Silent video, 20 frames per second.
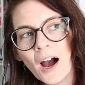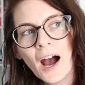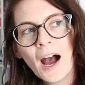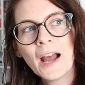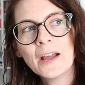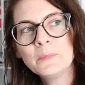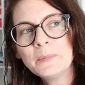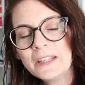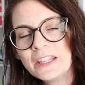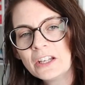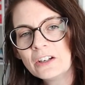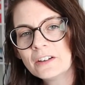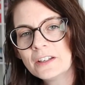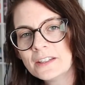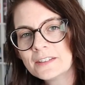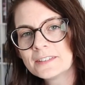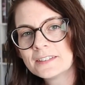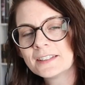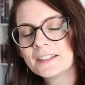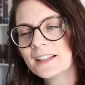I'd be
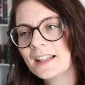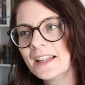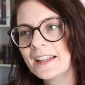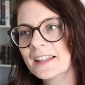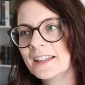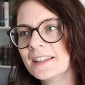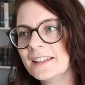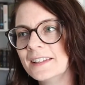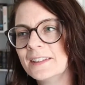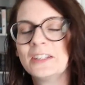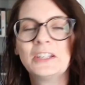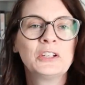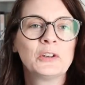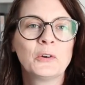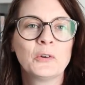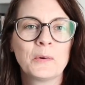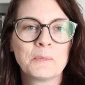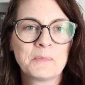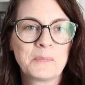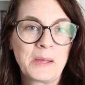curious to like, you
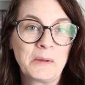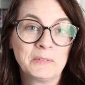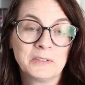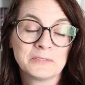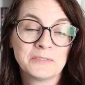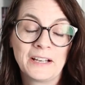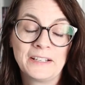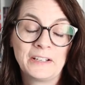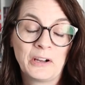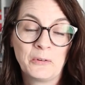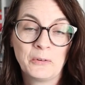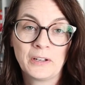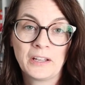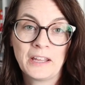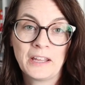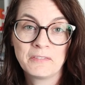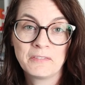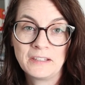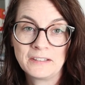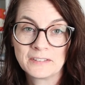know, be able to find out
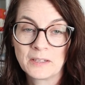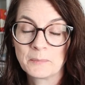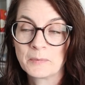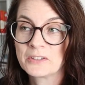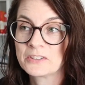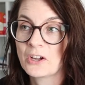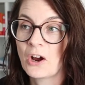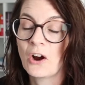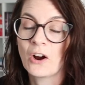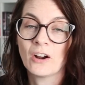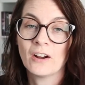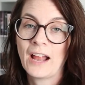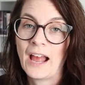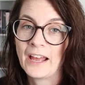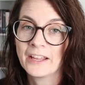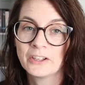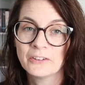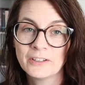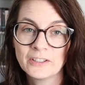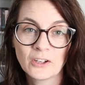these numbers are
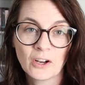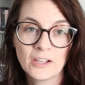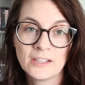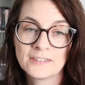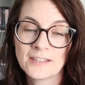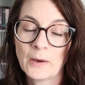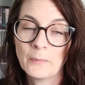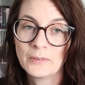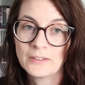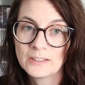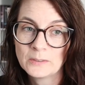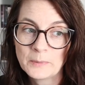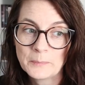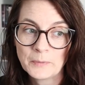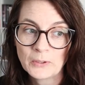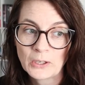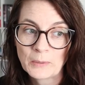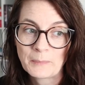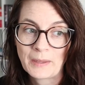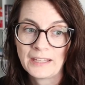accurate. Is that what these
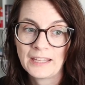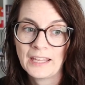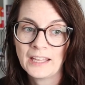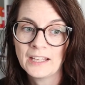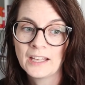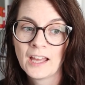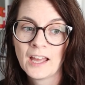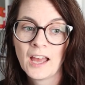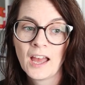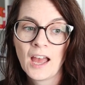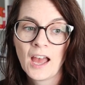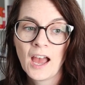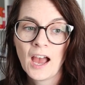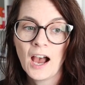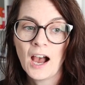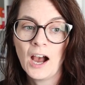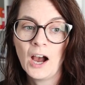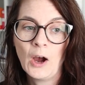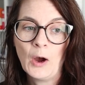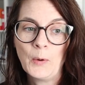people are making?
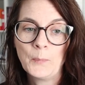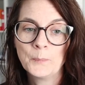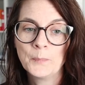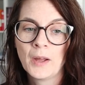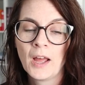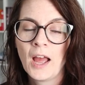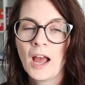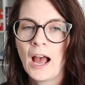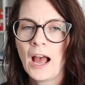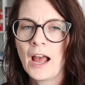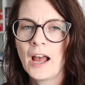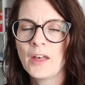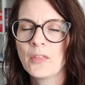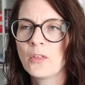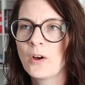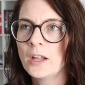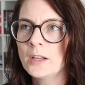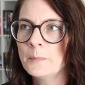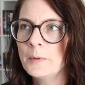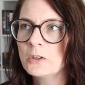I
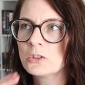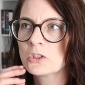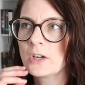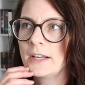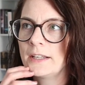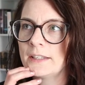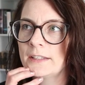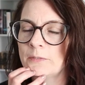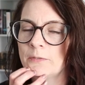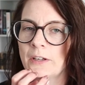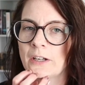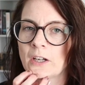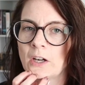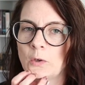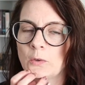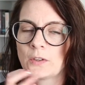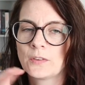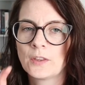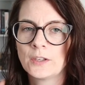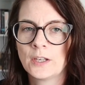thought about trying to figure
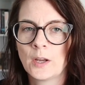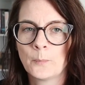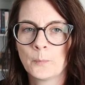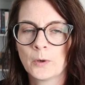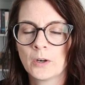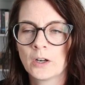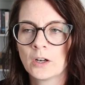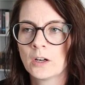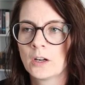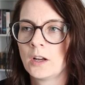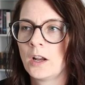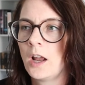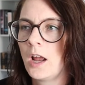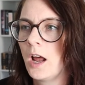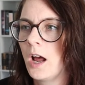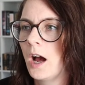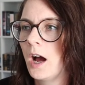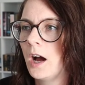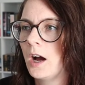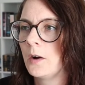out the number,
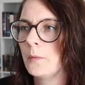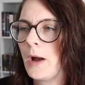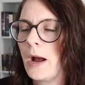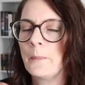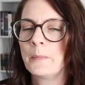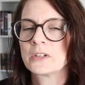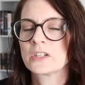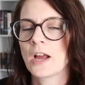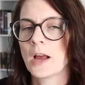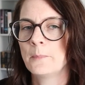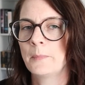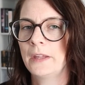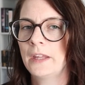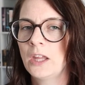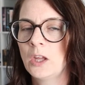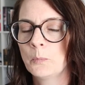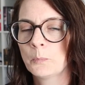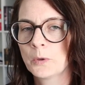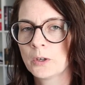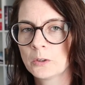how much I'm
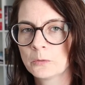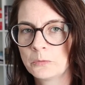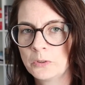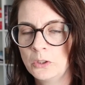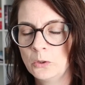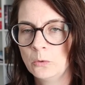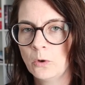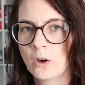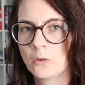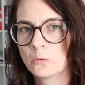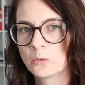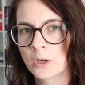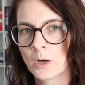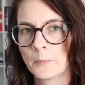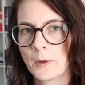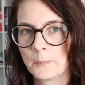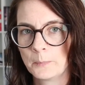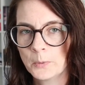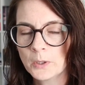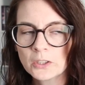making per view over on
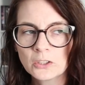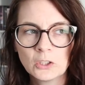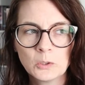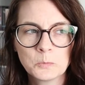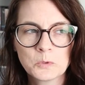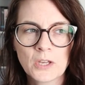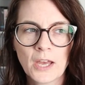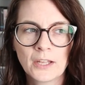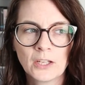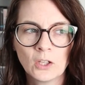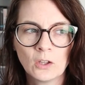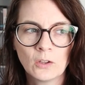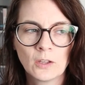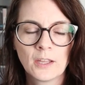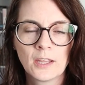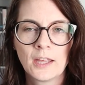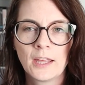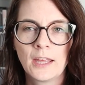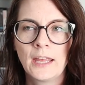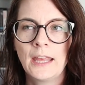my BookTube channel.
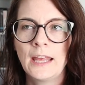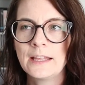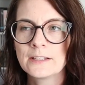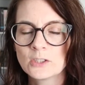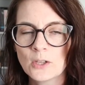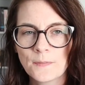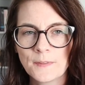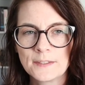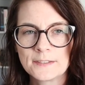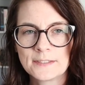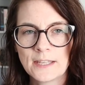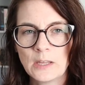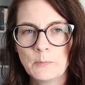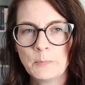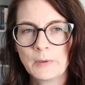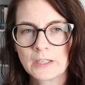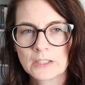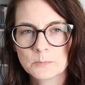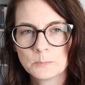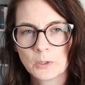It's not the same
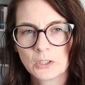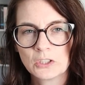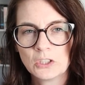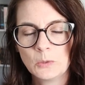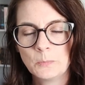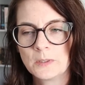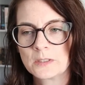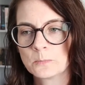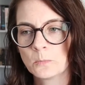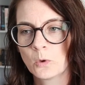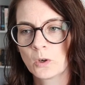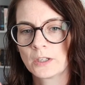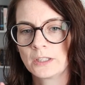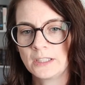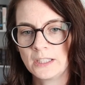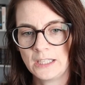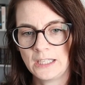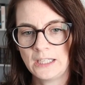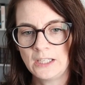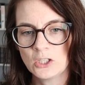because BookTube is more
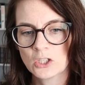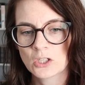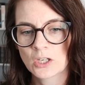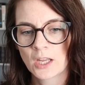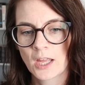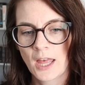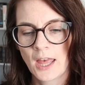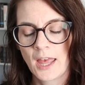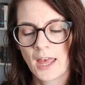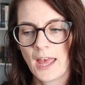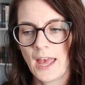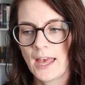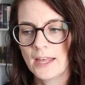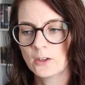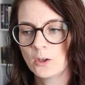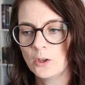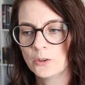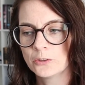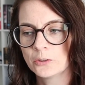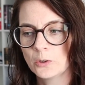niche,
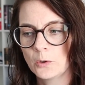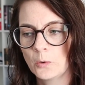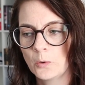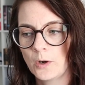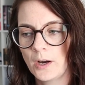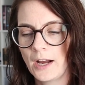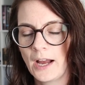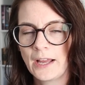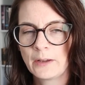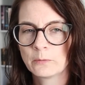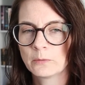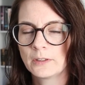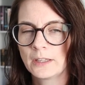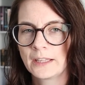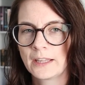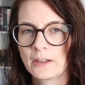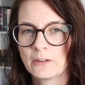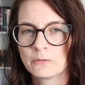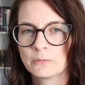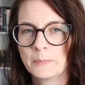and also I
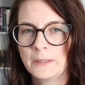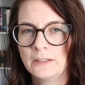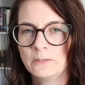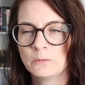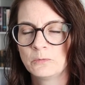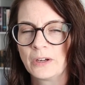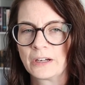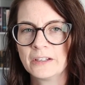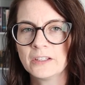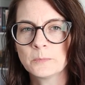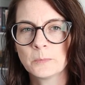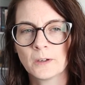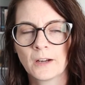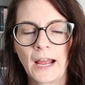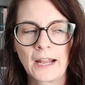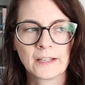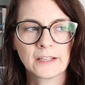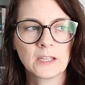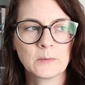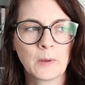like have been very
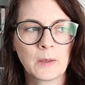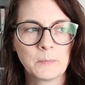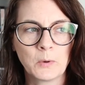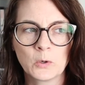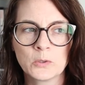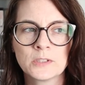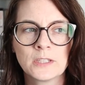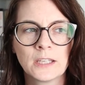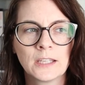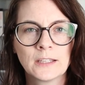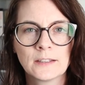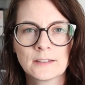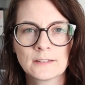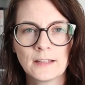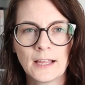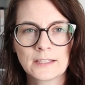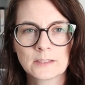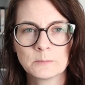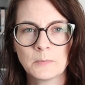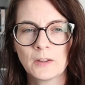sporadic in my posting in this
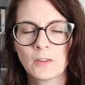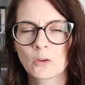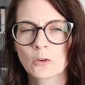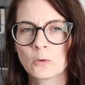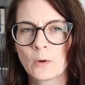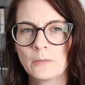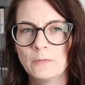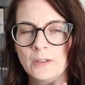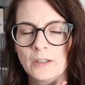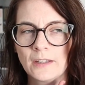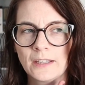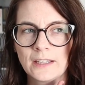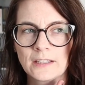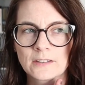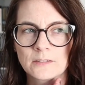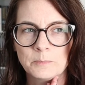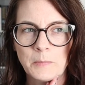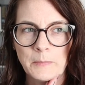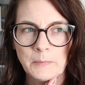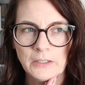last month, so I feel like
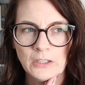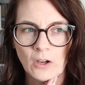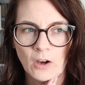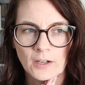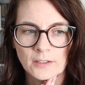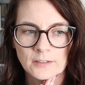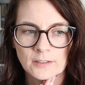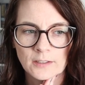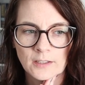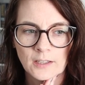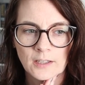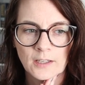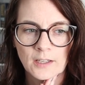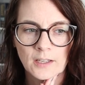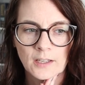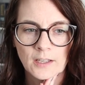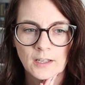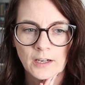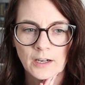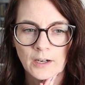it's maybe not
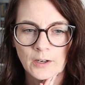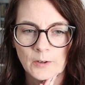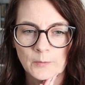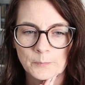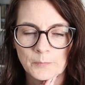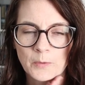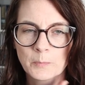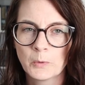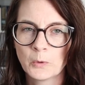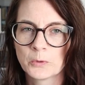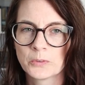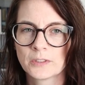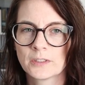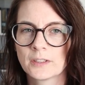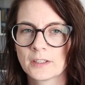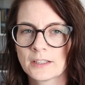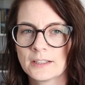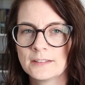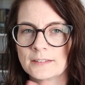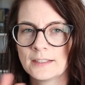the most
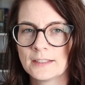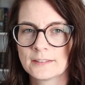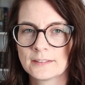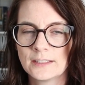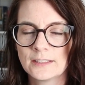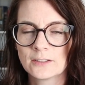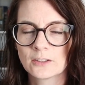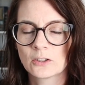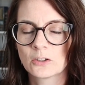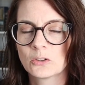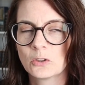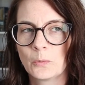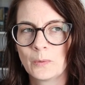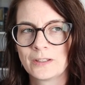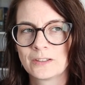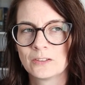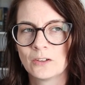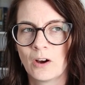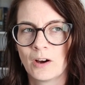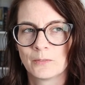consistent, so
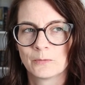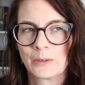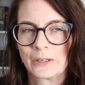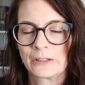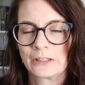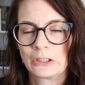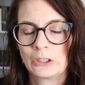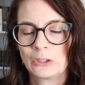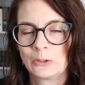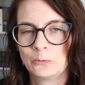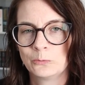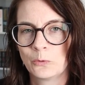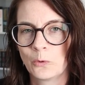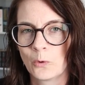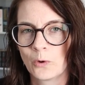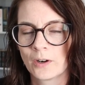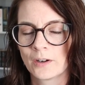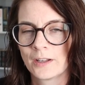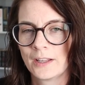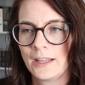it's not very good
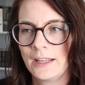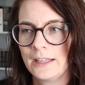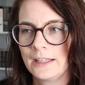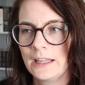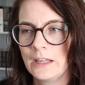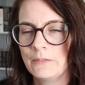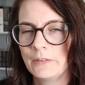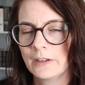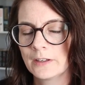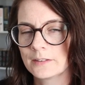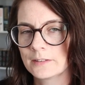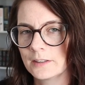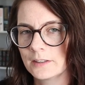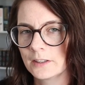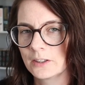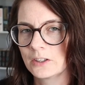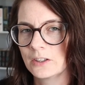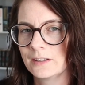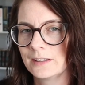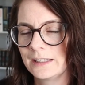for giving us
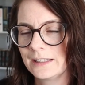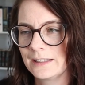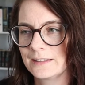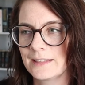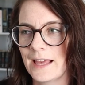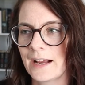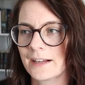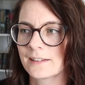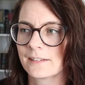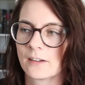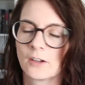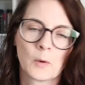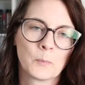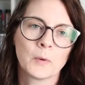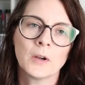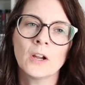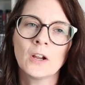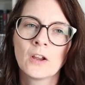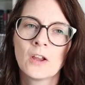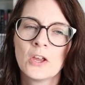an exact
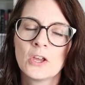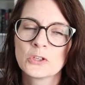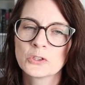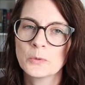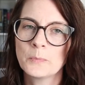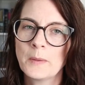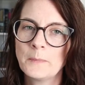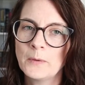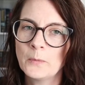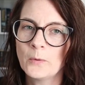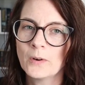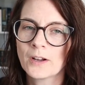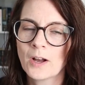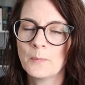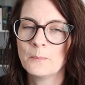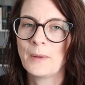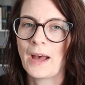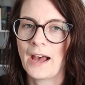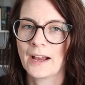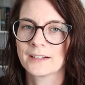number. So maybe we'll
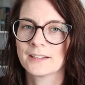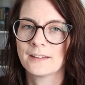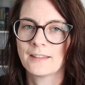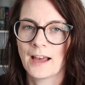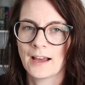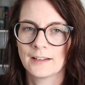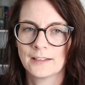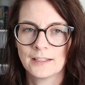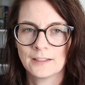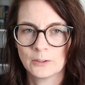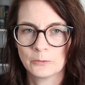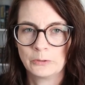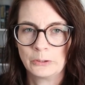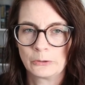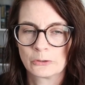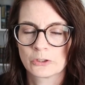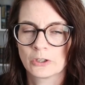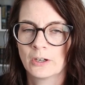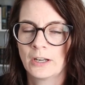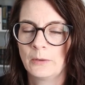come back to that in the
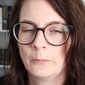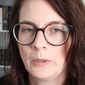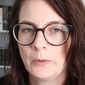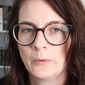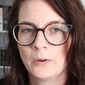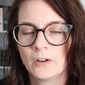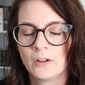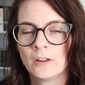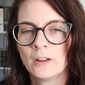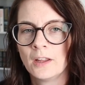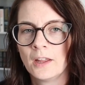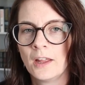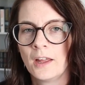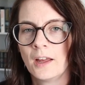future, and we will